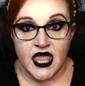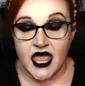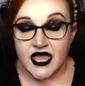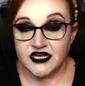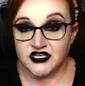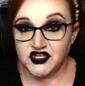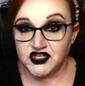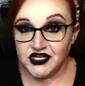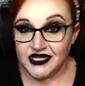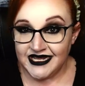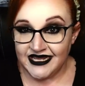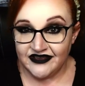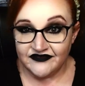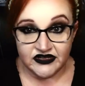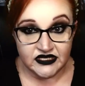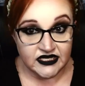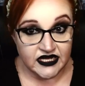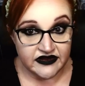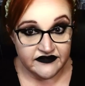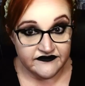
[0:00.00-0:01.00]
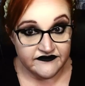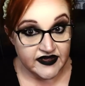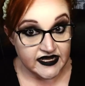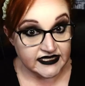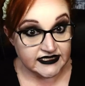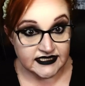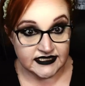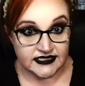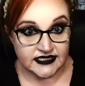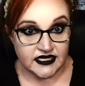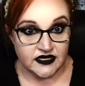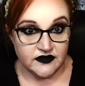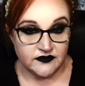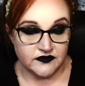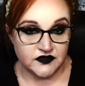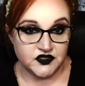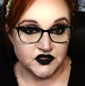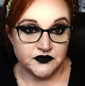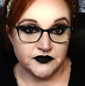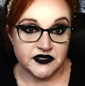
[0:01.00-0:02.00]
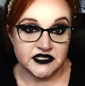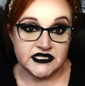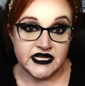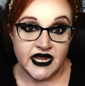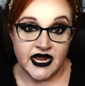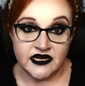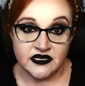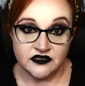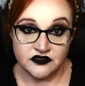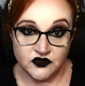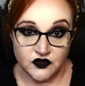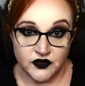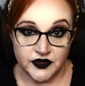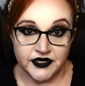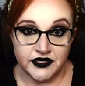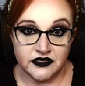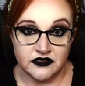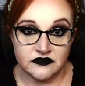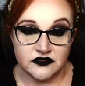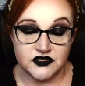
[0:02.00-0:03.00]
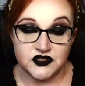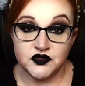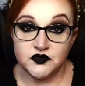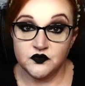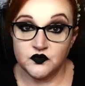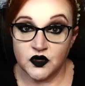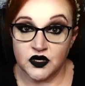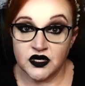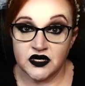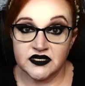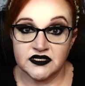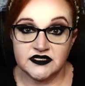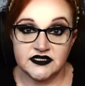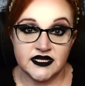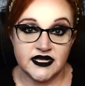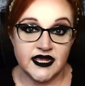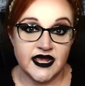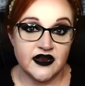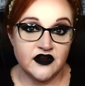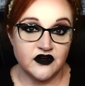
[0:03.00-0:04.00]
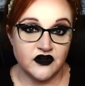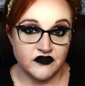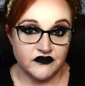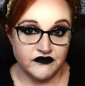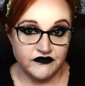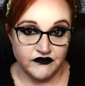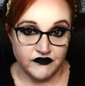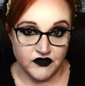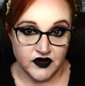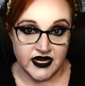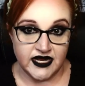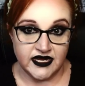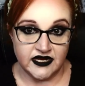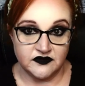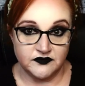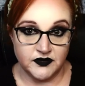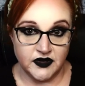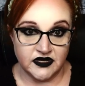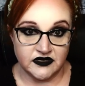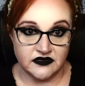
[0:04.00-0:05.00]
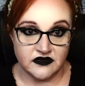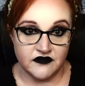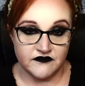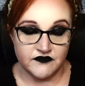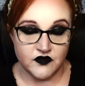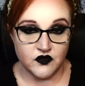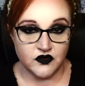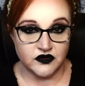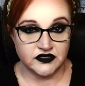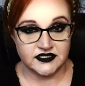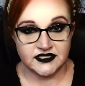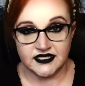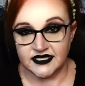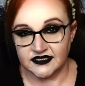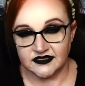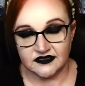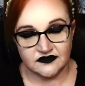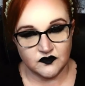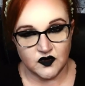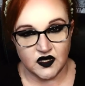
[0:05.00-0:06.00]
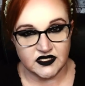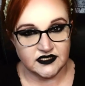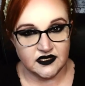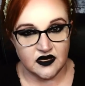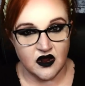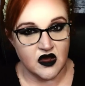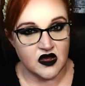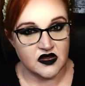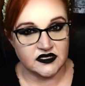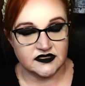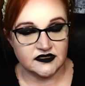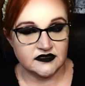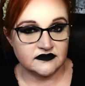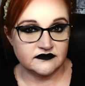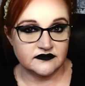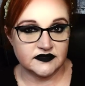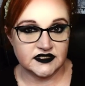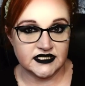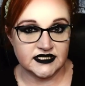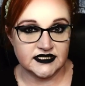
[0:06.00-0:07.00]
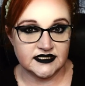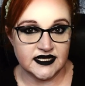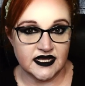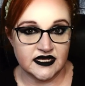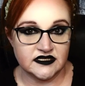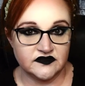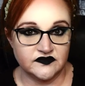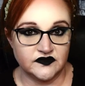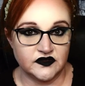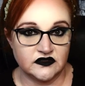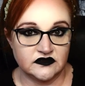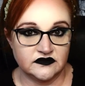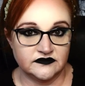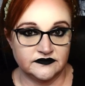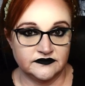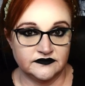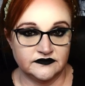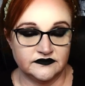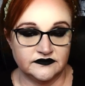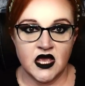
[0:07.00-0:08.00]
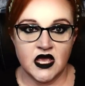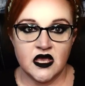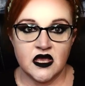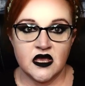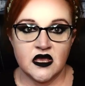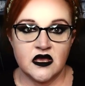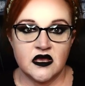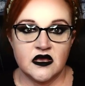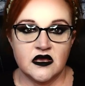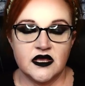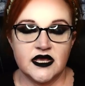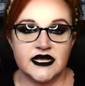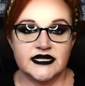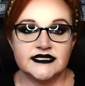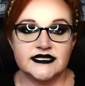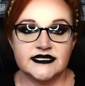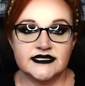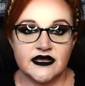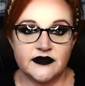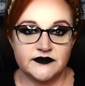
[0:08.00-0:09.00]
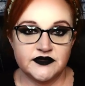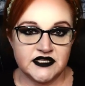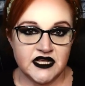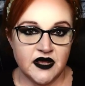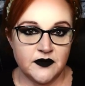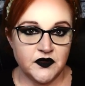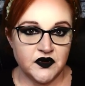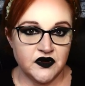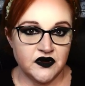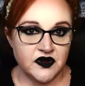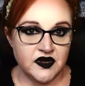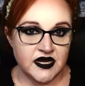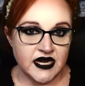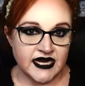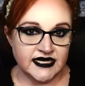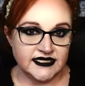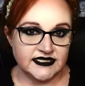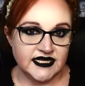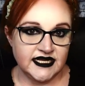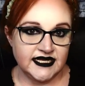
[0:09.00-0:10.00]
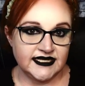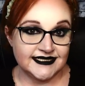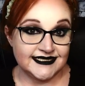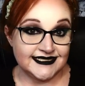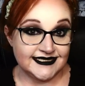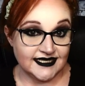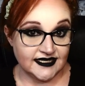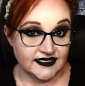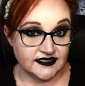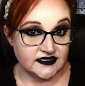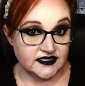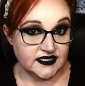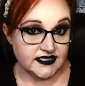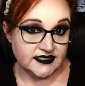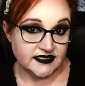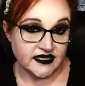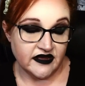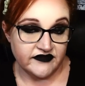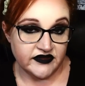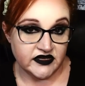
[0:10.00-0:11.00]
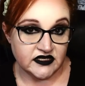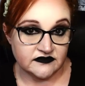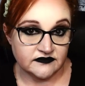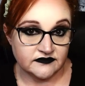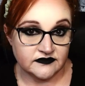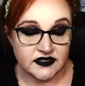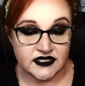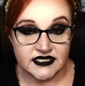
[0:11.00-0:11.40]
and she even convinced him to retain a lawyer to work to get her freed, but of course this was not successful. In September 1967,